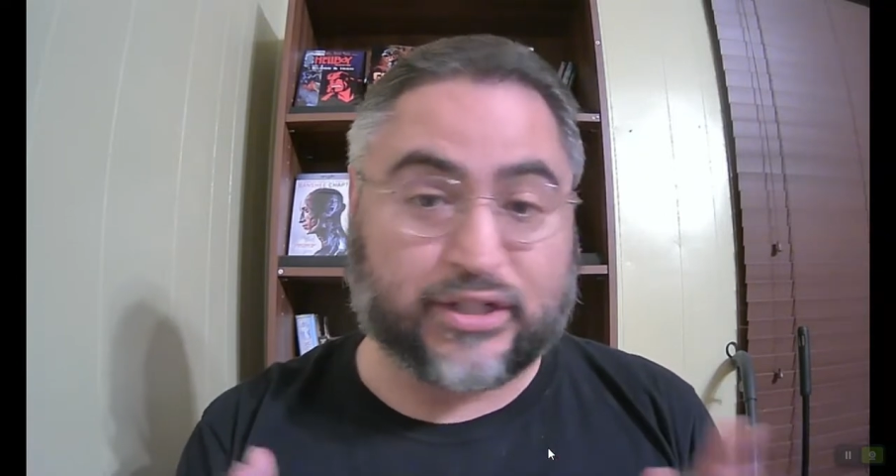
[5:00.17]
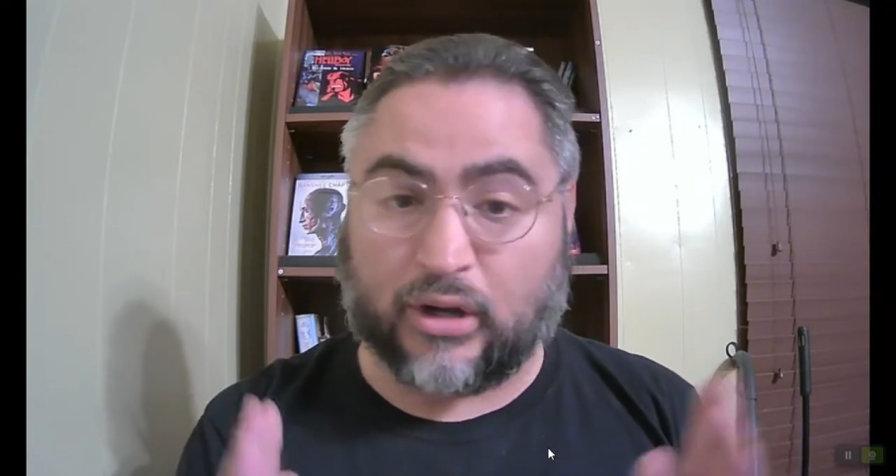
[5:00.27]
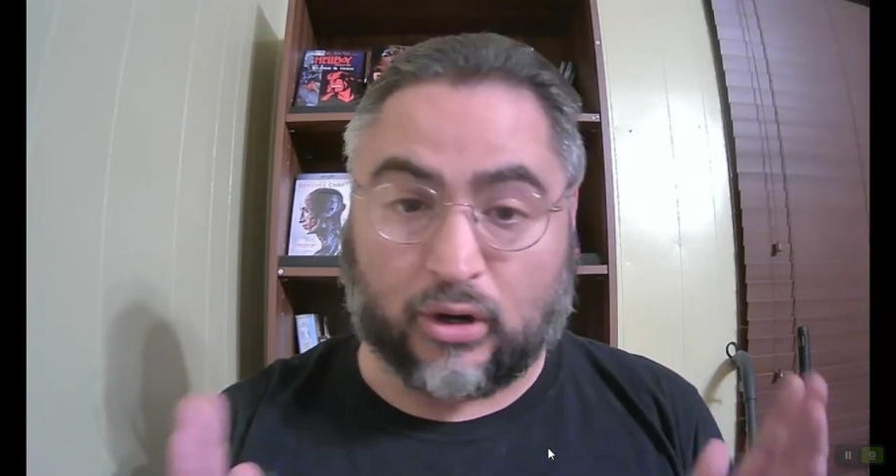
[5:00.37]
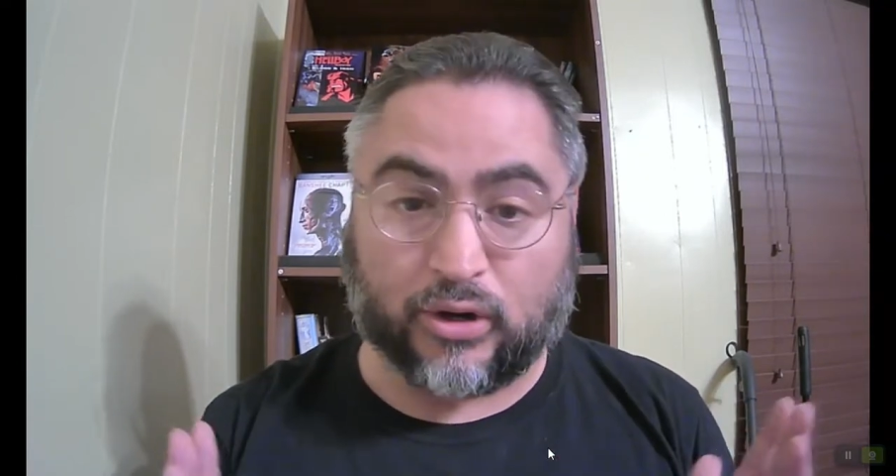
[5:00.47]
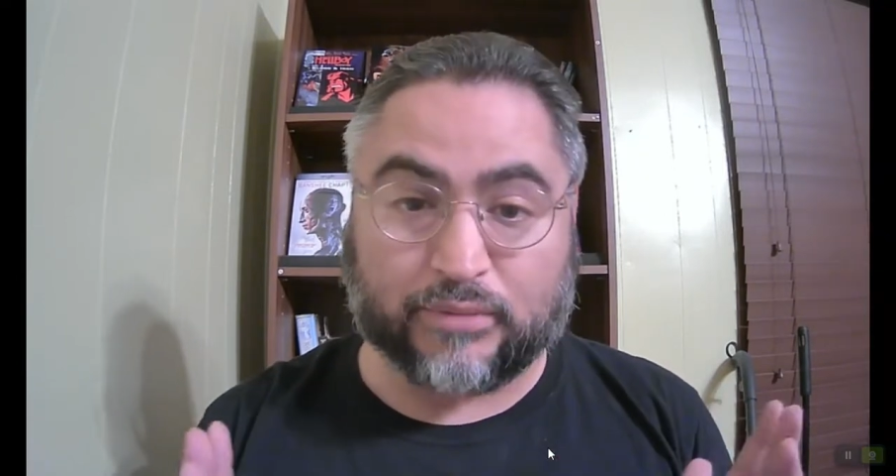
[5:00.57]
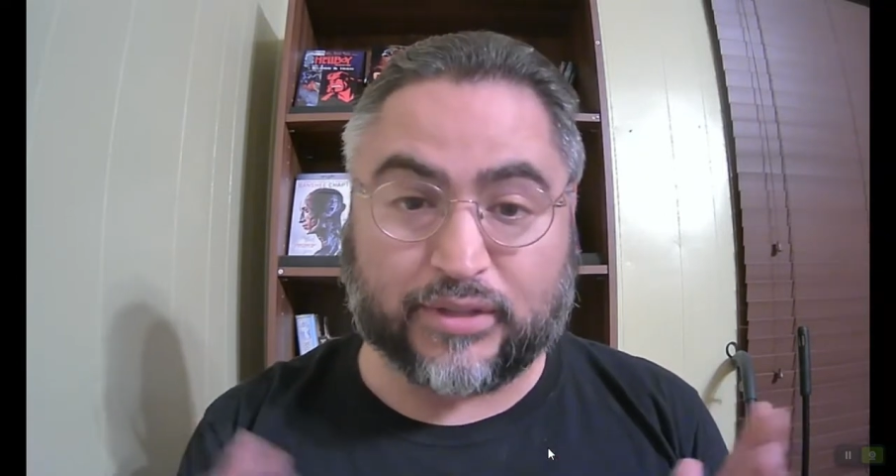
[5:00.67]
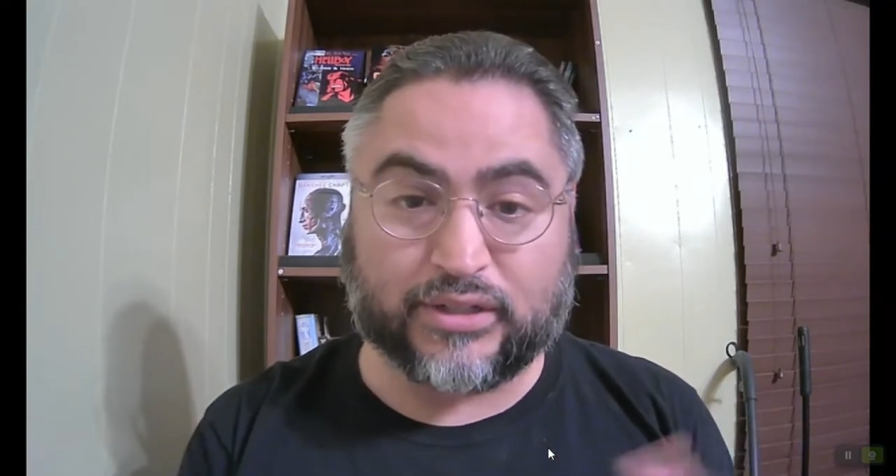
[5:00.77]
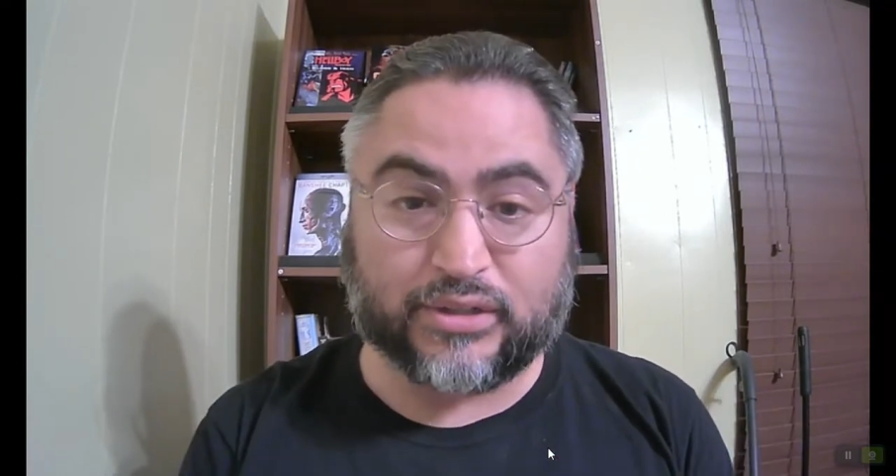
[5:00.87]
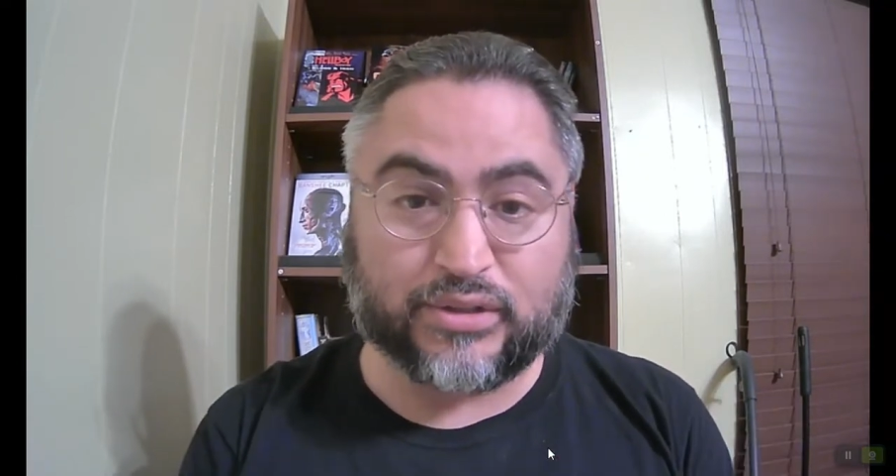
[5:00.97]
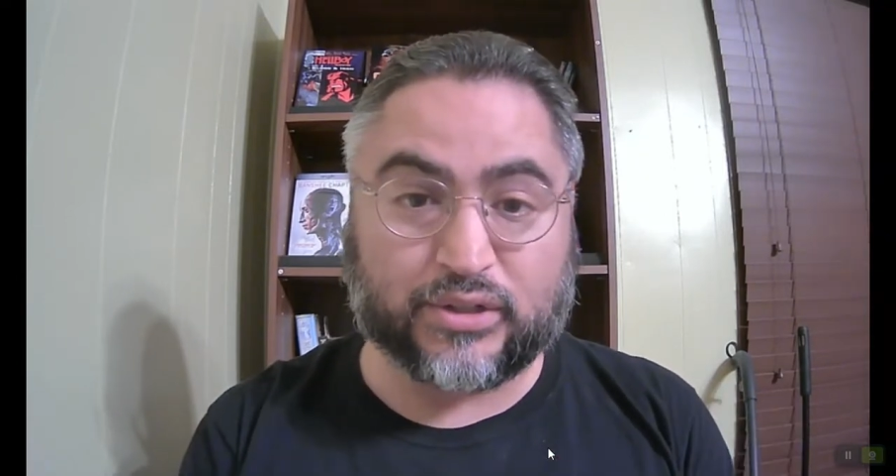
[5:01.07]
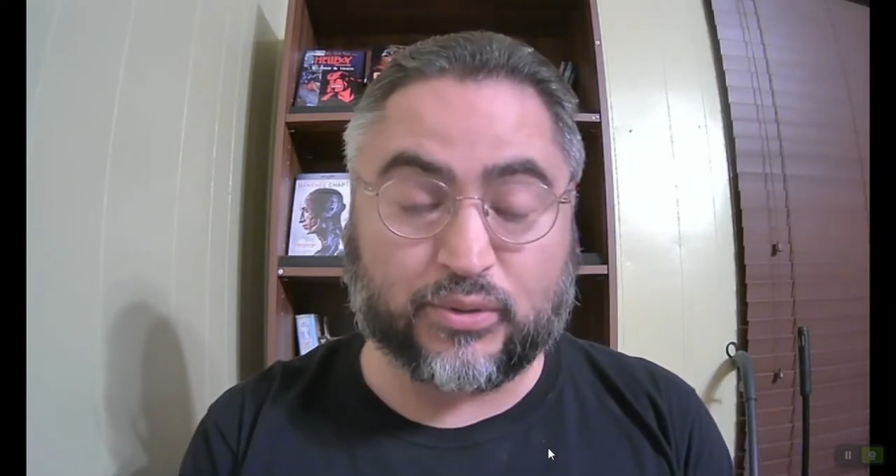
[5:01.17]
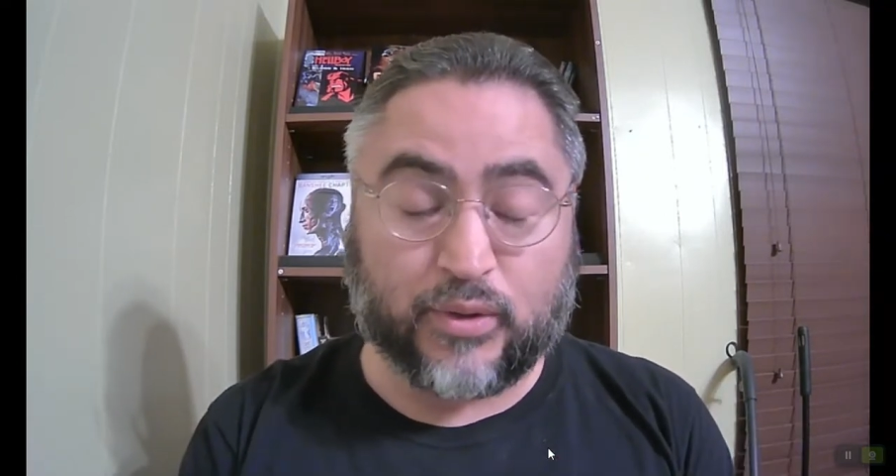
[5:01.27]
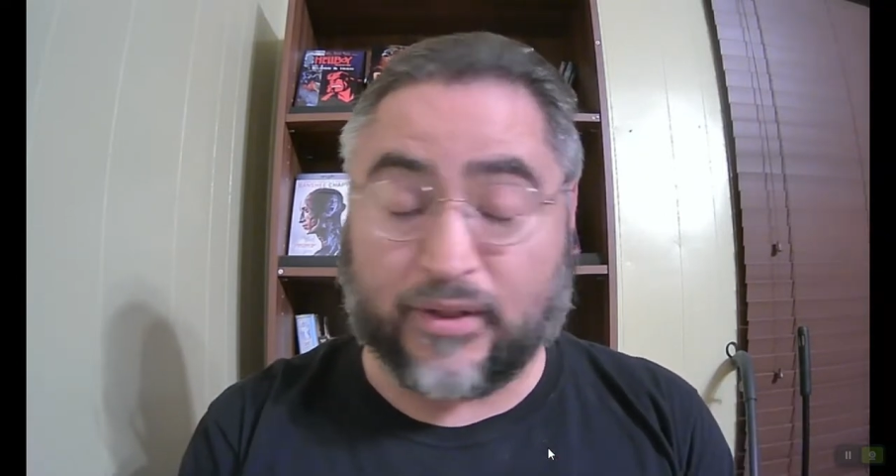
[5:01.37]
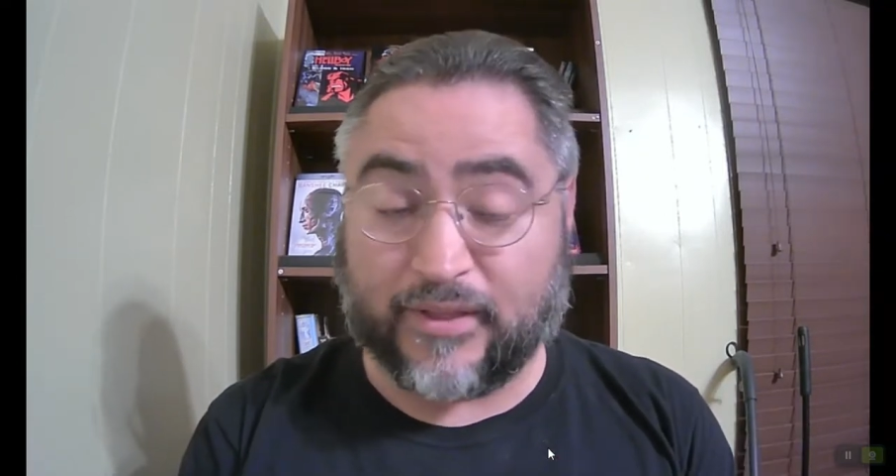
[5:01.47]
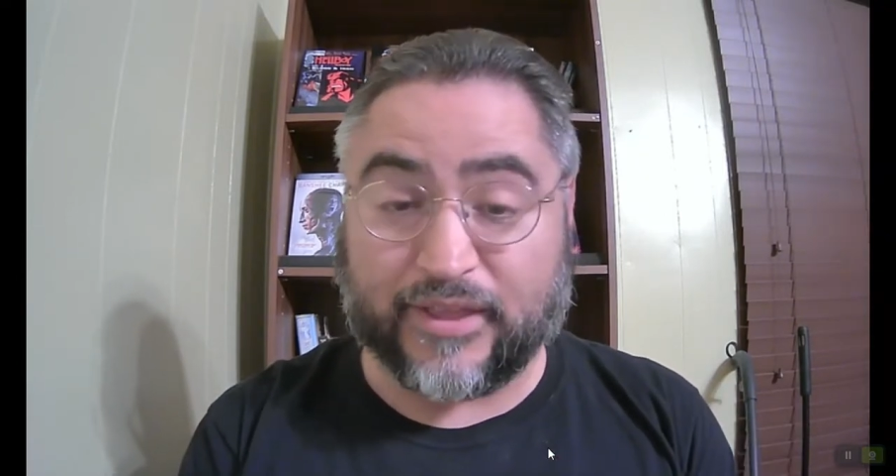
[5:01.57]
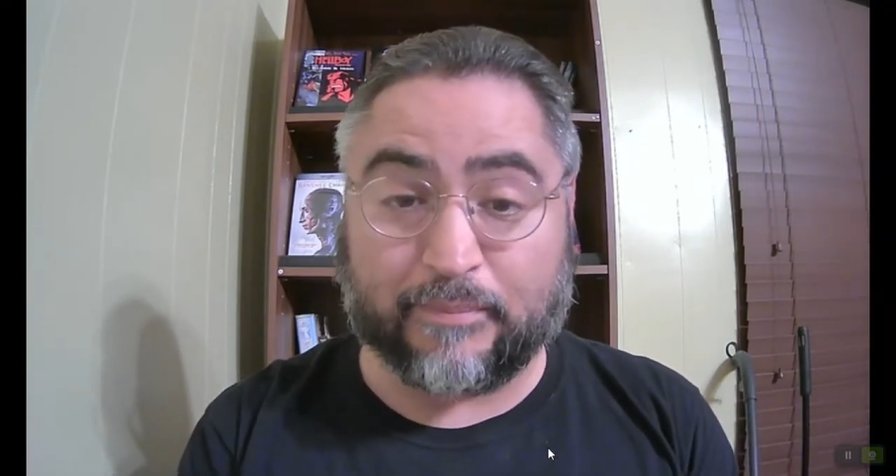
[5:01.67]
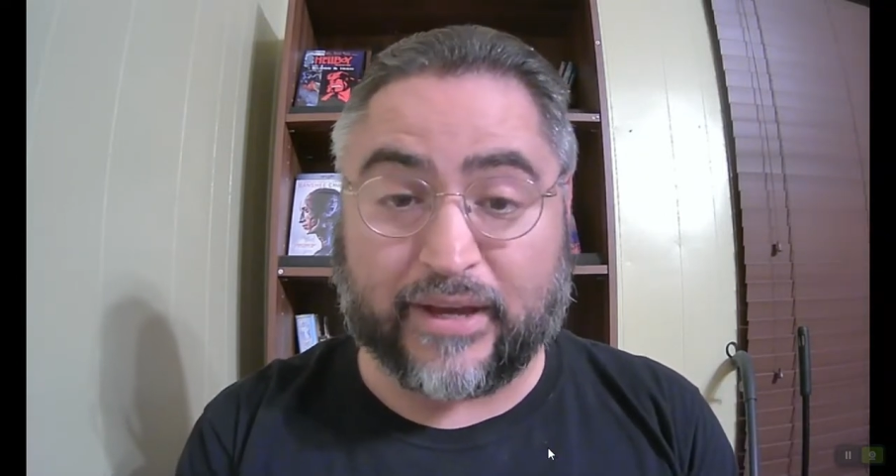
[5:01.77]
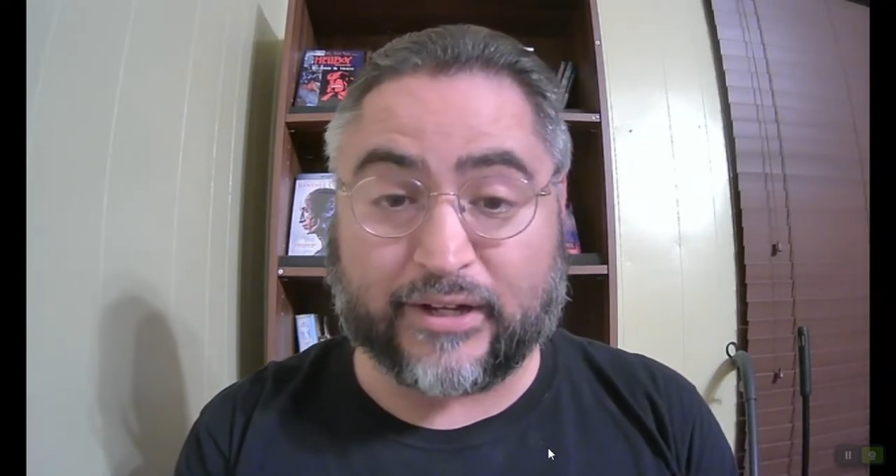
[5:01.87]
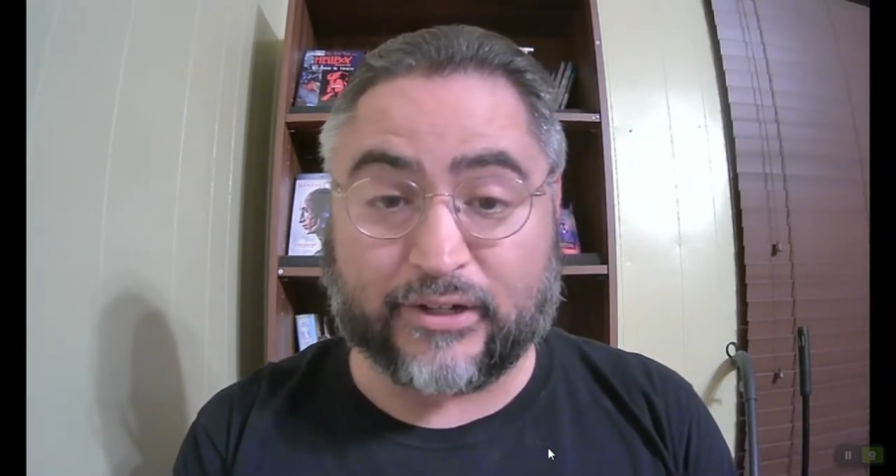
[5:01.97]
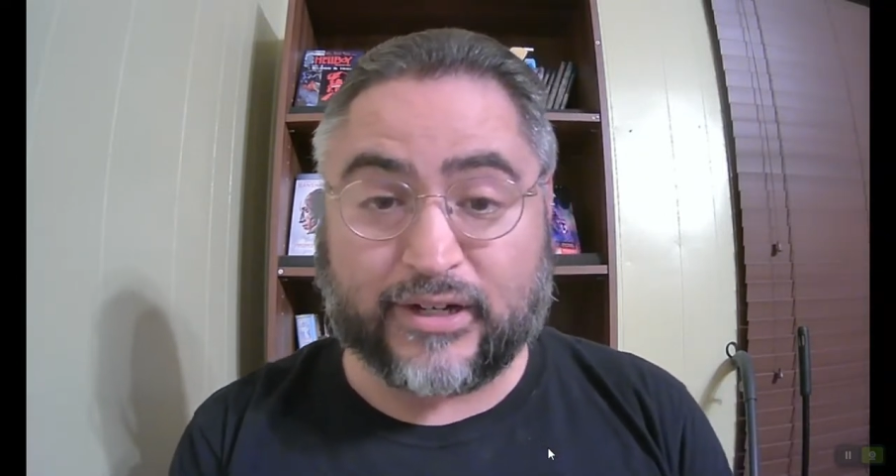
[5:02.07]
harm that you do, the
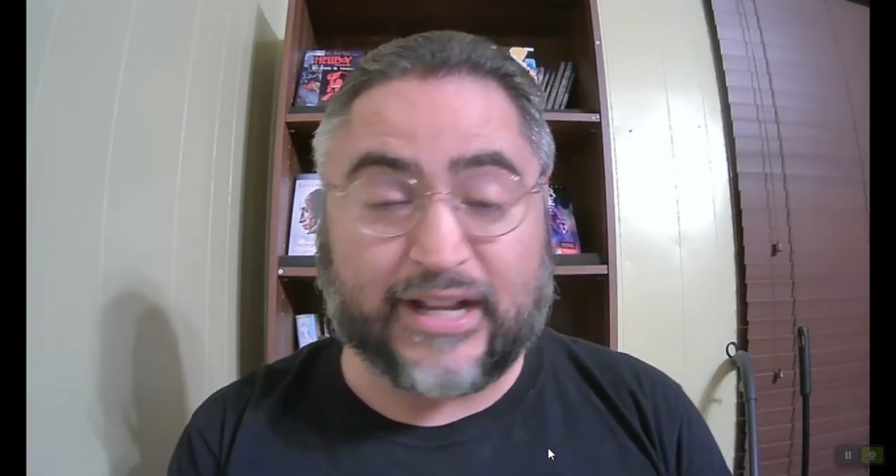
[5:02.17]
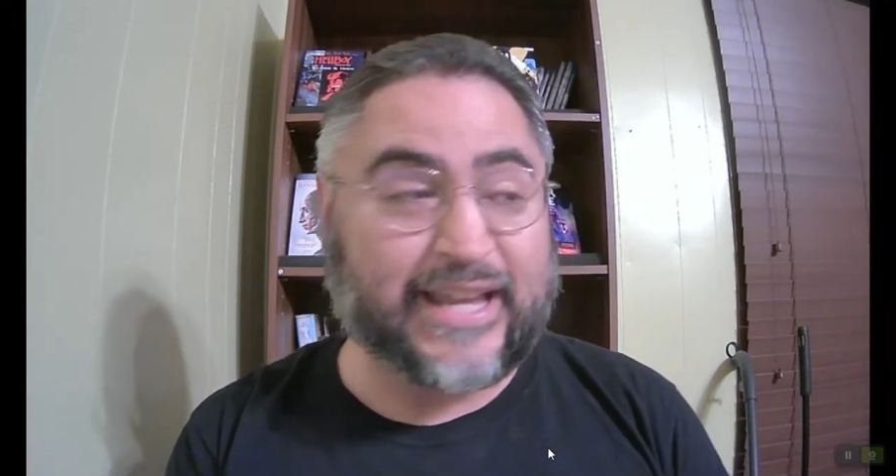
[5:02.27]
better.